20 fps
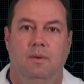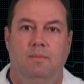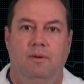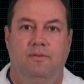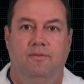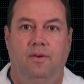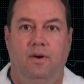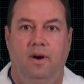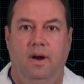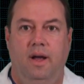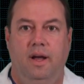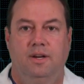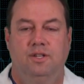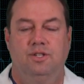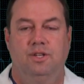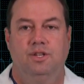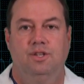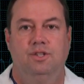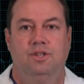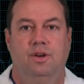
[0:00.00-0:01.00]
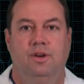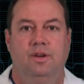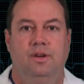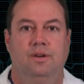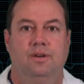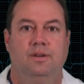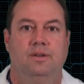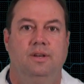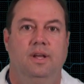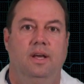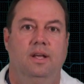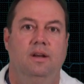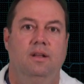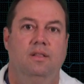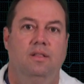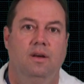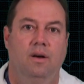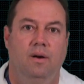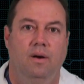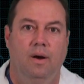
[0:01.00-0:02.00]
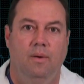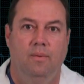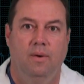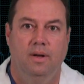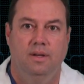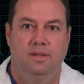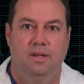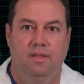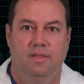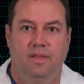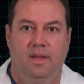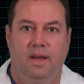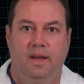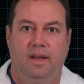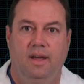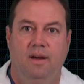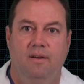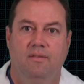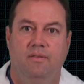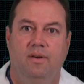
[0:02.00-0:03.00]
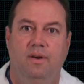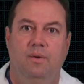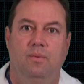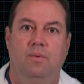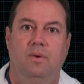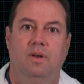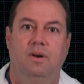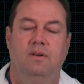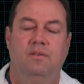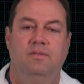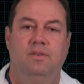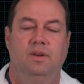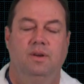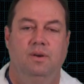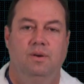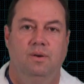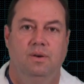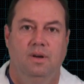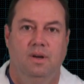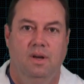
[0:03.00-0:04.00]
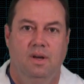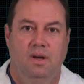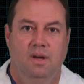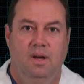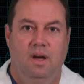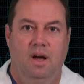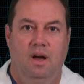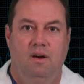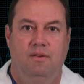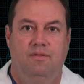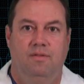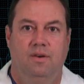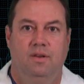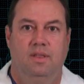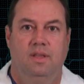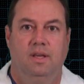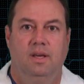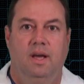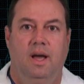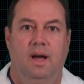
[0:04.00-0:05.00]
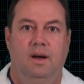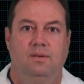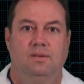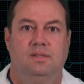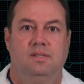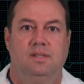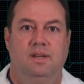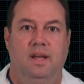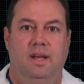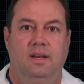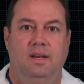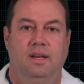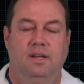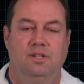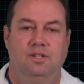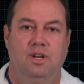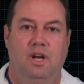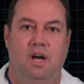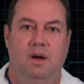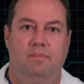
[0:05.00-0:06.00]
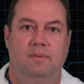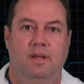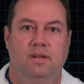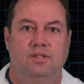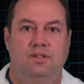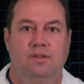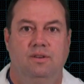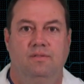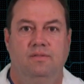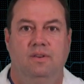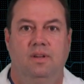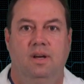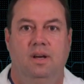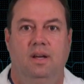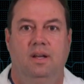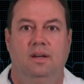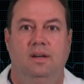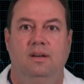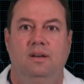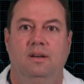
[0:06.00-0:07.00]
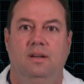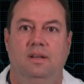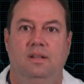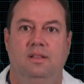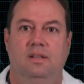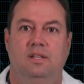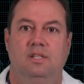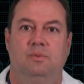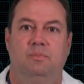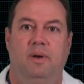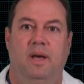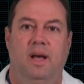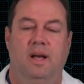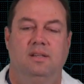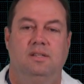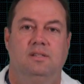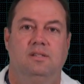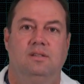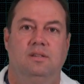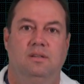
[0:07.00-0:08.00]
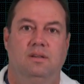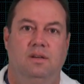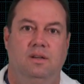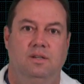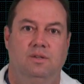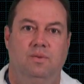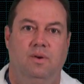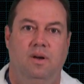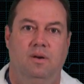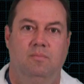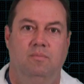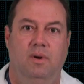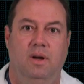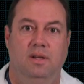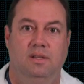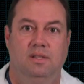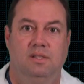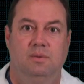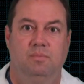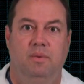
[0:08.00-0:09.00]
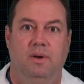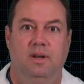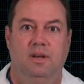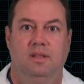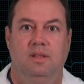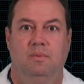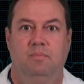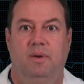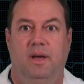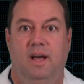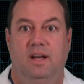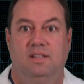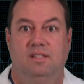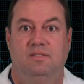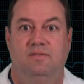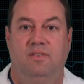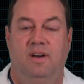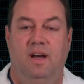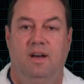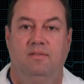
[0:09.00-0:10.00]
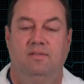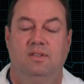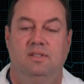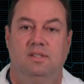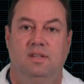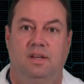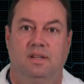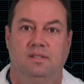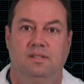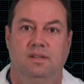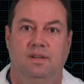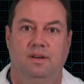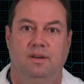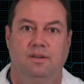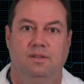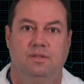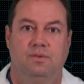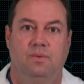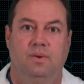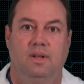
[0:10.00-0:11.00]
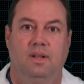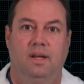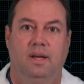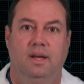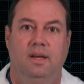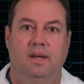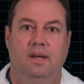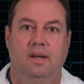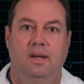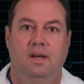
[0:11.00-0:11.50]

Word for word: Before I actually show you your data, though, I want to thank every one of you uh, for the outstanding job that you've done in this past uh, 12 months, but in the past five to six years, really.